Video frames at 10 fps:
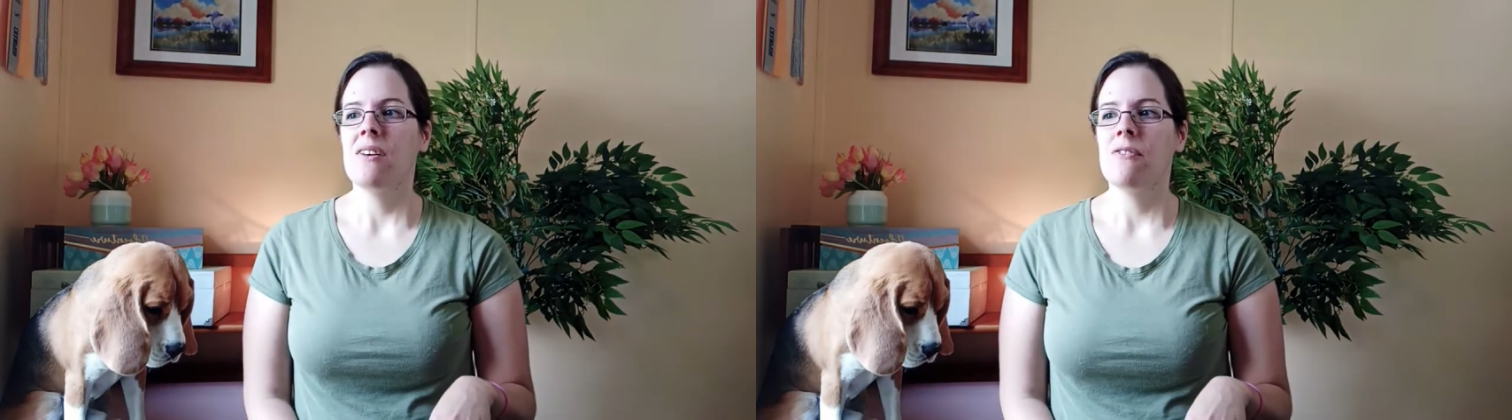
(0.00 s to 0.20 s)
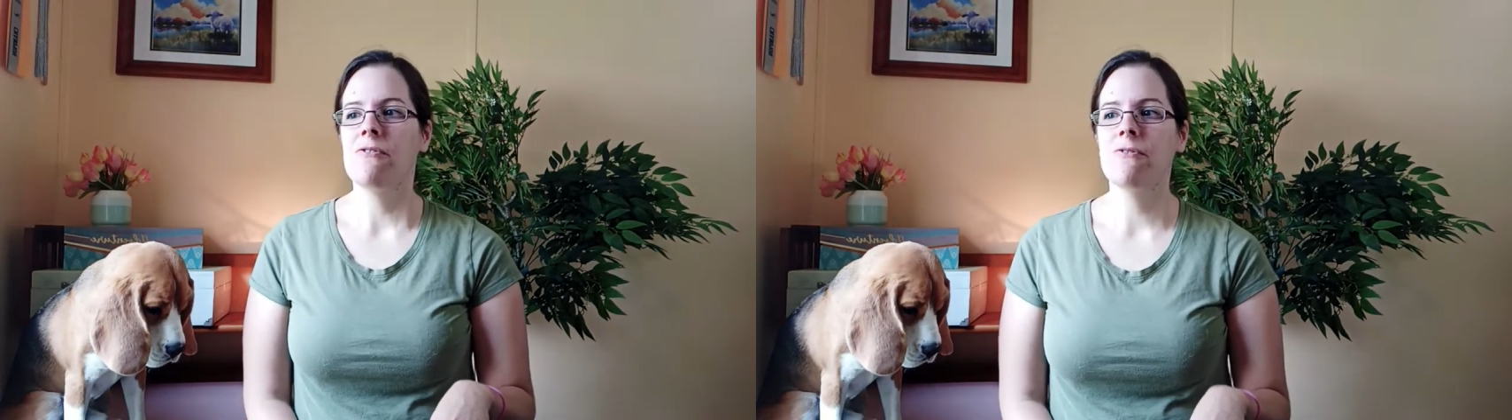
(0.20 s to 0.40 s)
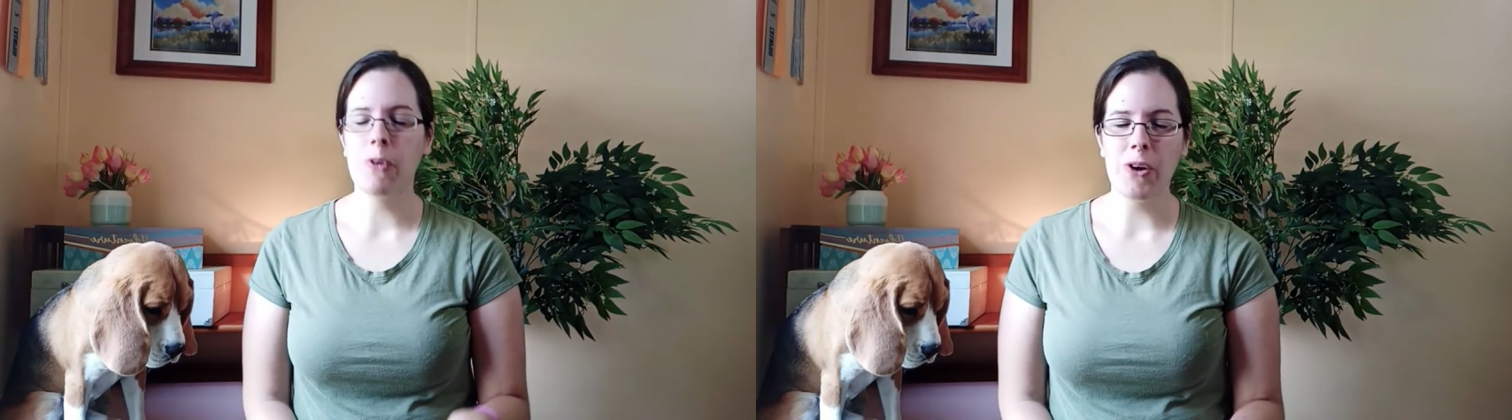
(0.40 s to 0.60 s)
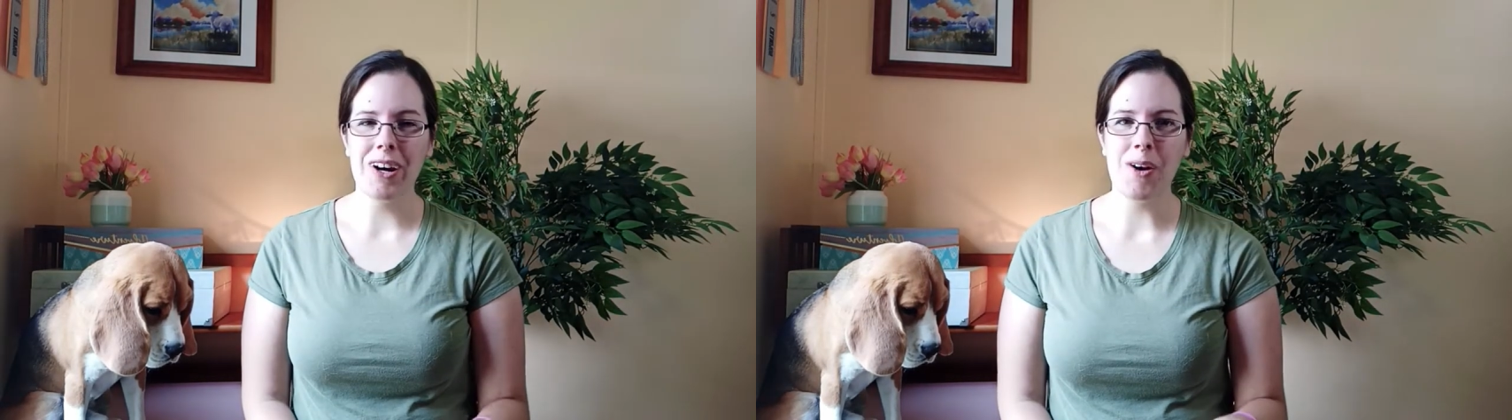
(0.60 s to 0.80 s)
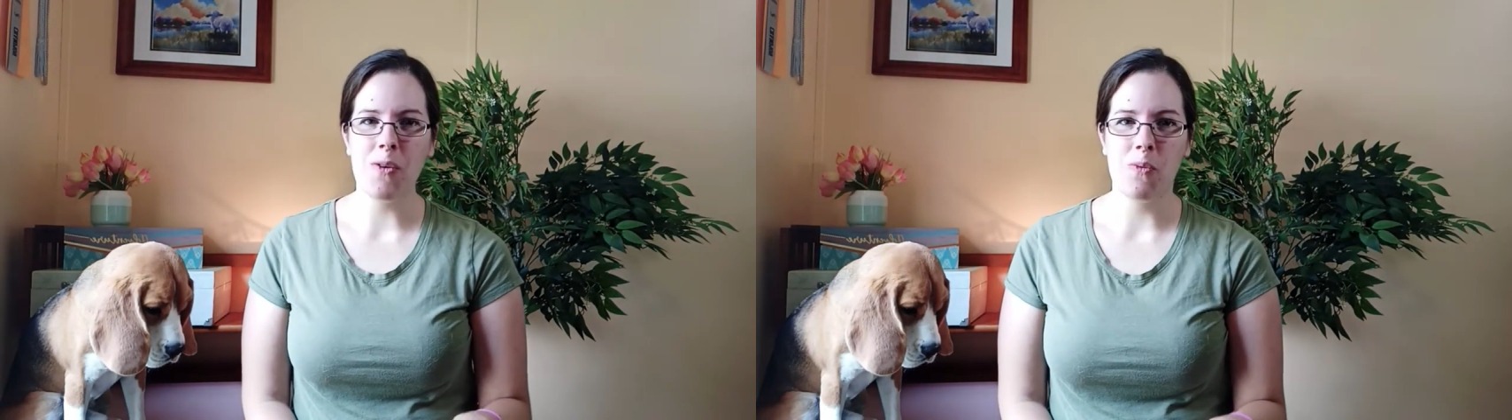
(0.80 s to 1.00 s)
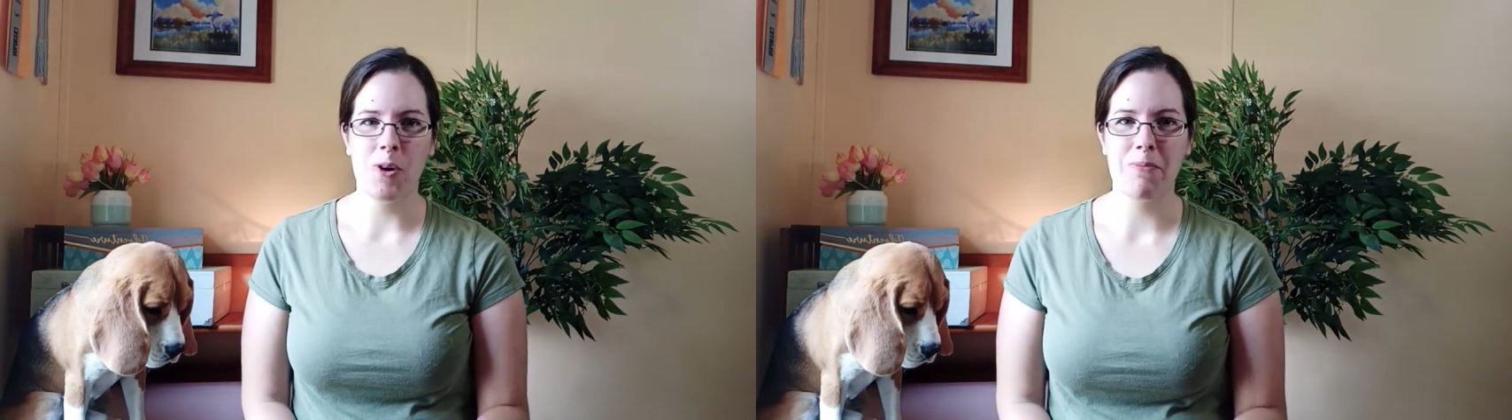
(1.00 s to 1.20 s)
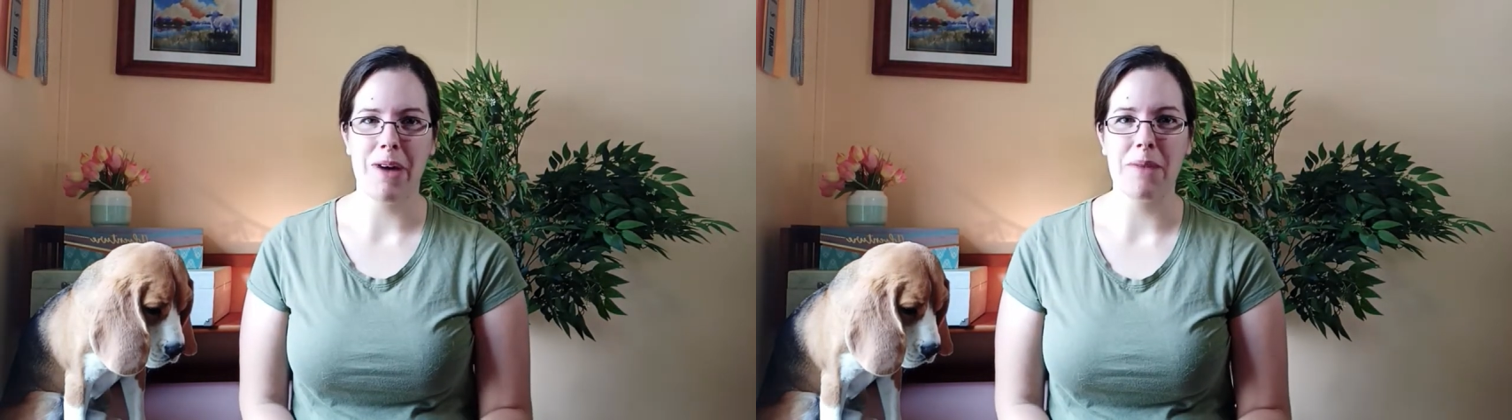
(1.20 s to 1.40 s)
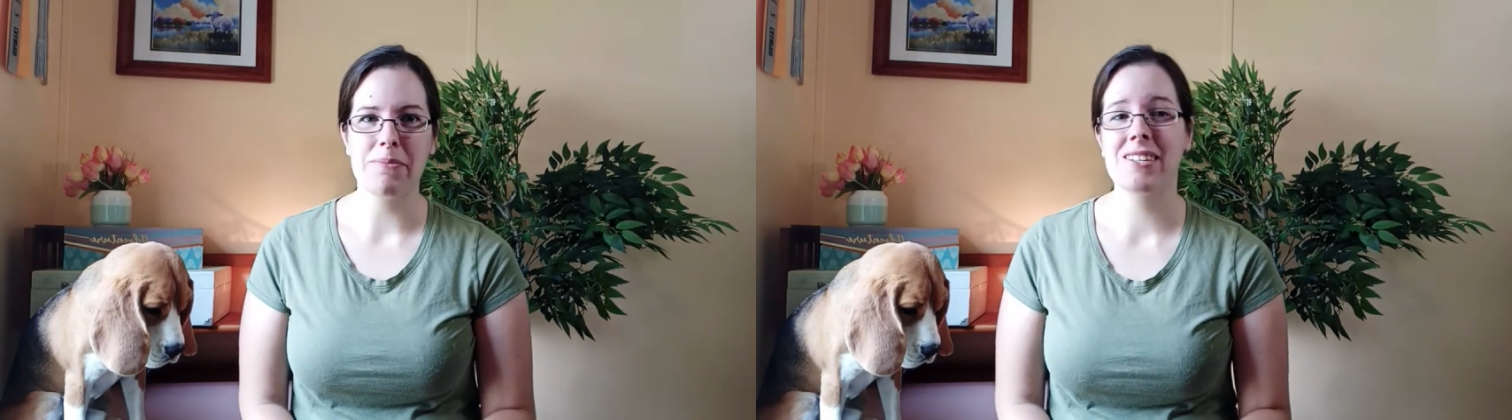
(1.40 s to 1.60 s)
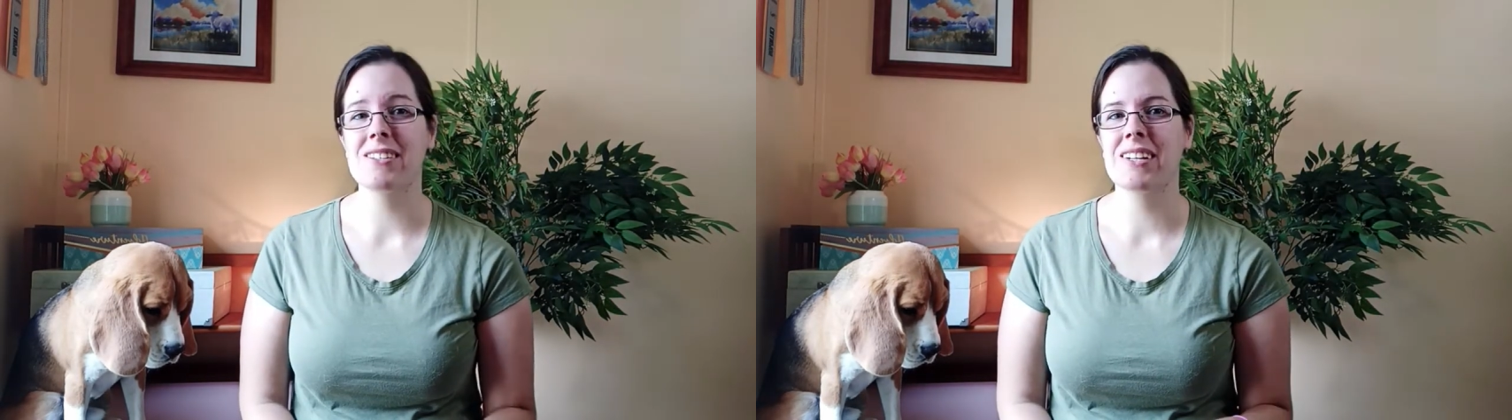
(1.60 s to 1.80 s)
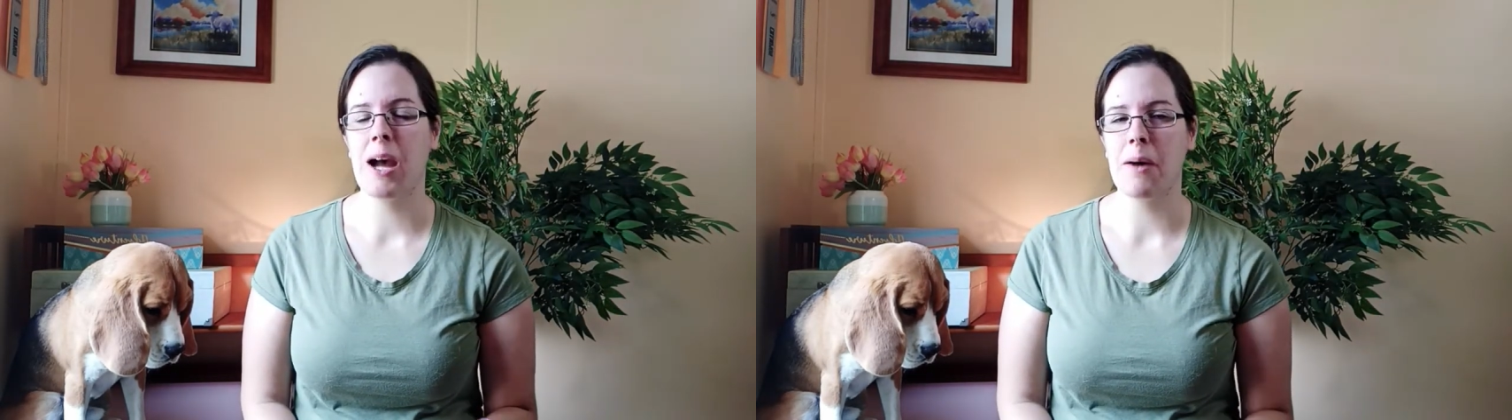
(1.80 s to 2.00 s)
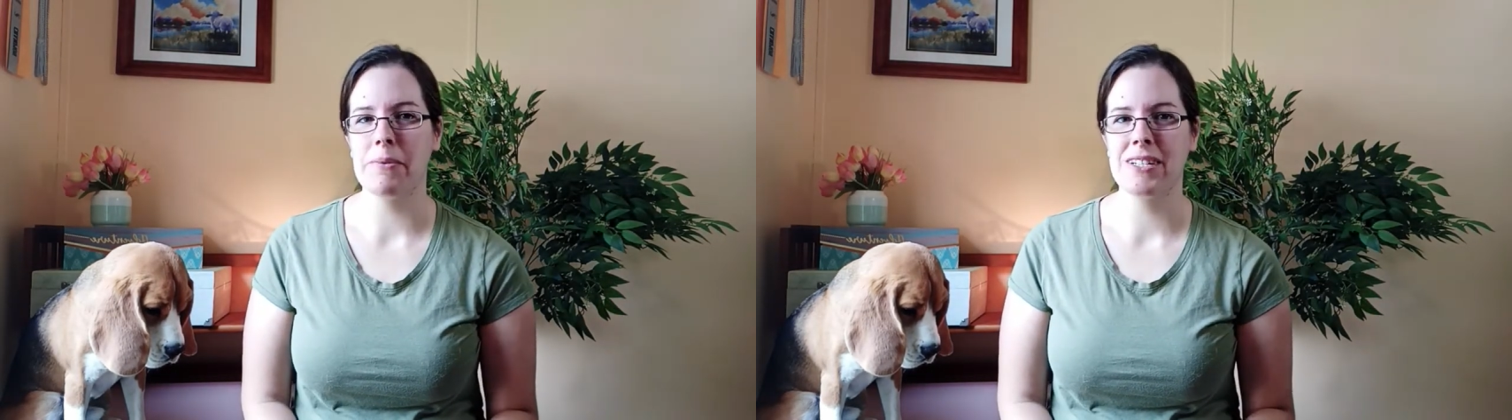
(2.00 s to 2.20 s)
For warm-ups, there's a couple